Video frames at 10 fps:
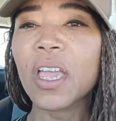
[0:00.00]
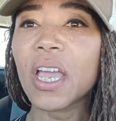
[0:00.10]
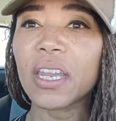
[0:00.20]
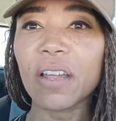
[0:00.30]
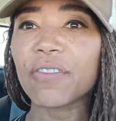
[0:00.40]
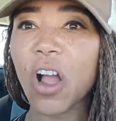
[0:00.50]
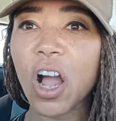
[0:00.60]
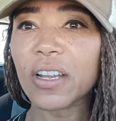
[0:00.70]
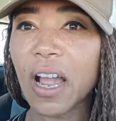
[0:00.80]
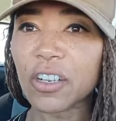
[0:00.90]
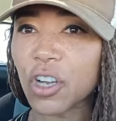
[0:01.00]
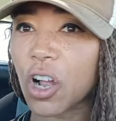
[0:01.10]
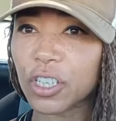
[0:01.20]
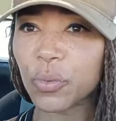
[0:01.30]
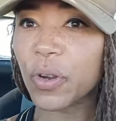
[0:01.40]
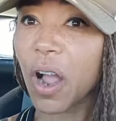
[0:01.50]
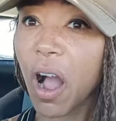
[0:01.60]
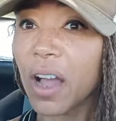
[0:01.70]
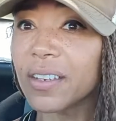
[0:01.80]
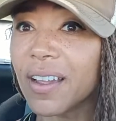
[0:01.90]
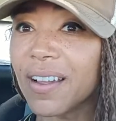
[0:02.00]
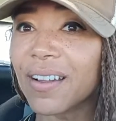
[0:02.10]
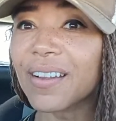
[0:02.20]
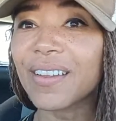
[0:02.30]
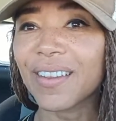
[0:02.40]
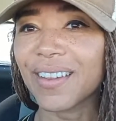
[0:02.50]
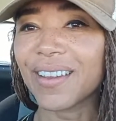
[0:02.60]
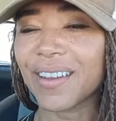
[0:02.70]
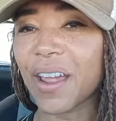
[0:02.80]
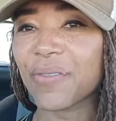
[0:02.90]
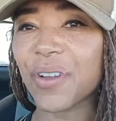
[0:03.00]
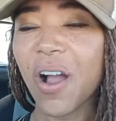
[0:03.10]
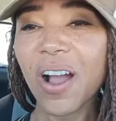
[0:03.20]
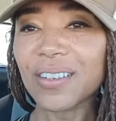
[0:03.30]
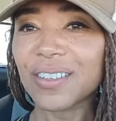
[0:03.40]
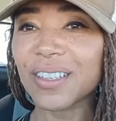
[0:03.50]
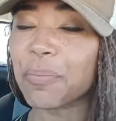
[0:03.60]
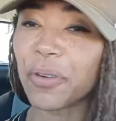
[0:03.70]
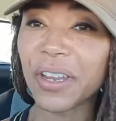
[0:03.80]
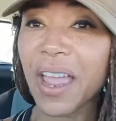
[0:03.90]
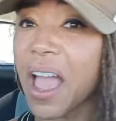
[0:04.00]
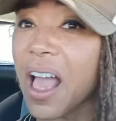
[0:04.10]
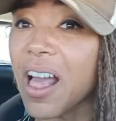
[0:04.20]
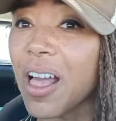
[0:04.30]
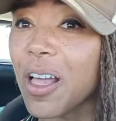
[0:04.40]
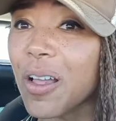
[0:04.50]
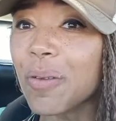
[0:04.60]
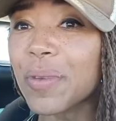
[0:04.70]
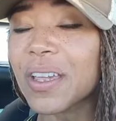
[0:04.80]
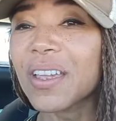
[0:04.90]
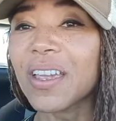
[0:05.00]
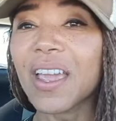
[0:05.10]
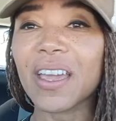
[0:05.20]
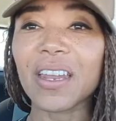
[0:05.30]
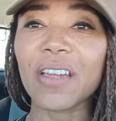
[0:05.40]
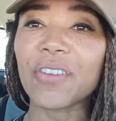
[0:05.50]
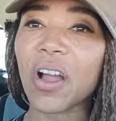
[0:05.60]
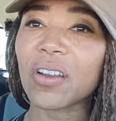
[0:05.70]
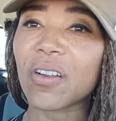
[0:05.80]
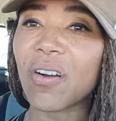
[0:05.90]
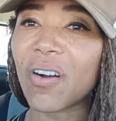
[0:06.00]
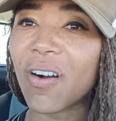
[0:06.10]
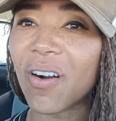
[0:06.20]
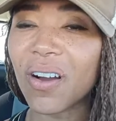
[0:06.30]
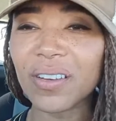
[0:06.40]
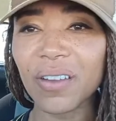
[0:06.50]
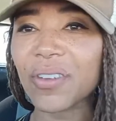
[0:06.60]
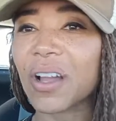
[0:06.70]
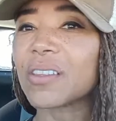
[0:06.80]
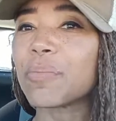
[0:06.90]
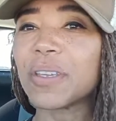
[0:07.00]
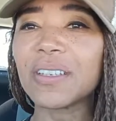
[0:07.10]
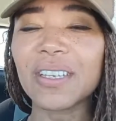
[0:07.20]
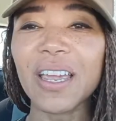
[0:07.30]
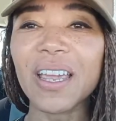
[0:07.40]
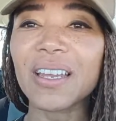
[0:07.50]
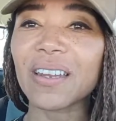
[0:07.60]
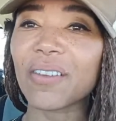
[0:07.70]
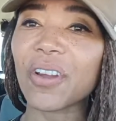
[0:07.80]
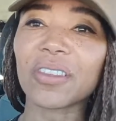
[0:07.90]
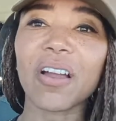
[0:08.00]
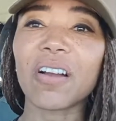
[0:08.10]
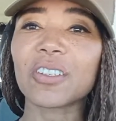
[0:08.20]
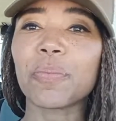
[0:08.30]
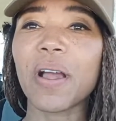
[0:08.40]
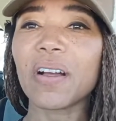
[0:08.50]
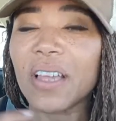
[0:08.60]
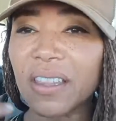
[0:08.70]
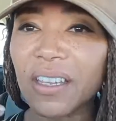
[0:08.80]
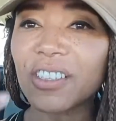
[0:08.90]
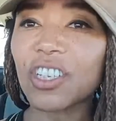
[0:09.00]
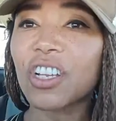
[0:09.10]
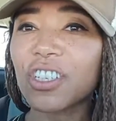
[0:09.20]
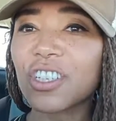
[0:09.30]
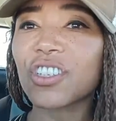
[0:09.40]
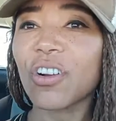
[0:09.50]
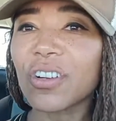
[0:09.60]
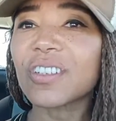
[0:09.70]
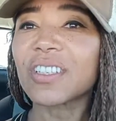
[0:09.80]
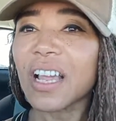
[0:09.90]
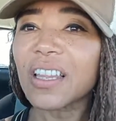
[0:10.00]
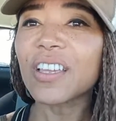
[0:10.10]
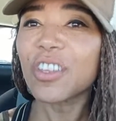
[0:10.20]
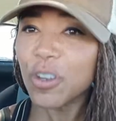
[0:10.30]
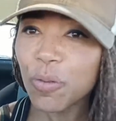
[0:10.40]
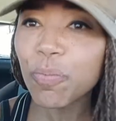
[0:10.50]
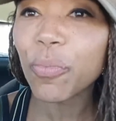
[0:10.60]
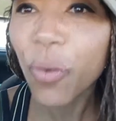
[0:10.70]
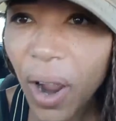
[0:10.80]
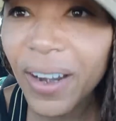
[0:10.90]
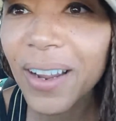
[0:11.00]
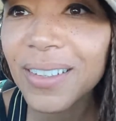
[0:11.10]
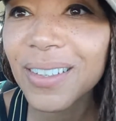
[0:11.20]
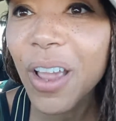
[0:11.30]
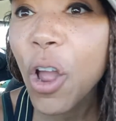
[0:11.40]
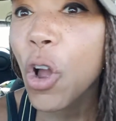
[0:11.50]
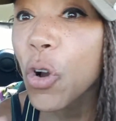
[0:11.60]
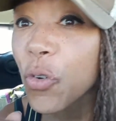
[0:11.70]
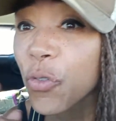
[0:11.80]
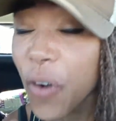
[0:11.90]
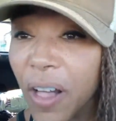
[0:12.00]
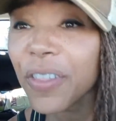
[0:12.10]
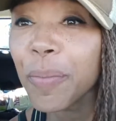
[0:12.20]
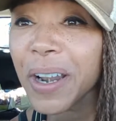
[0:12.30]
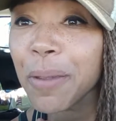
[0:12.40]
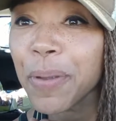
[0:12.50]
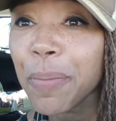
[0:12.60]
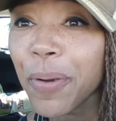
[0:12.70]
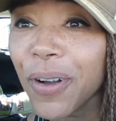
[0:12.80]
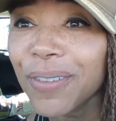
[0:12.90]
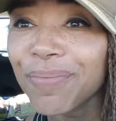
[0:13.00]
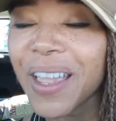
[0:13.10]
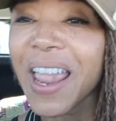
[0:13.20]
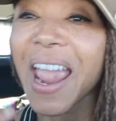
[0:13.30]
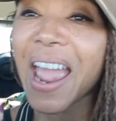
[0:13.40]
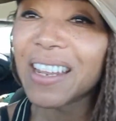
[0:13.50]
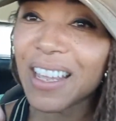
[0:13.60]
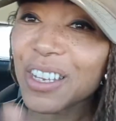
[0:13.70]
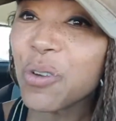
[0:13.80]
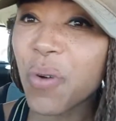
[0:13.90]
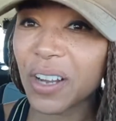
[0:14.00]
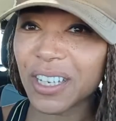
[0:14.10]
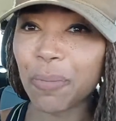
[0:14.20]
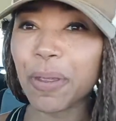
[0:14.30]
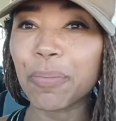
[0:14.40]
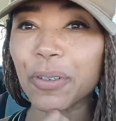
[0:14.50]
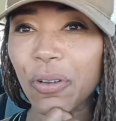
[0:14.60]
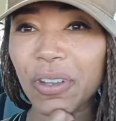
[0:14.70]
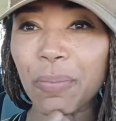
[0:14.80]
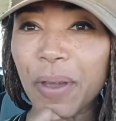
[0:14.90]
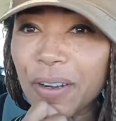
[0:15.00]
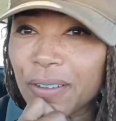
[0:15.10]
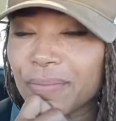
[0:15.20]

and I've got ashwagandha and I've got slippery elm and I've got the betaine and I've got the ox bile, and they just start selling you products. Follow the money, people. And then you watch how people don't get better.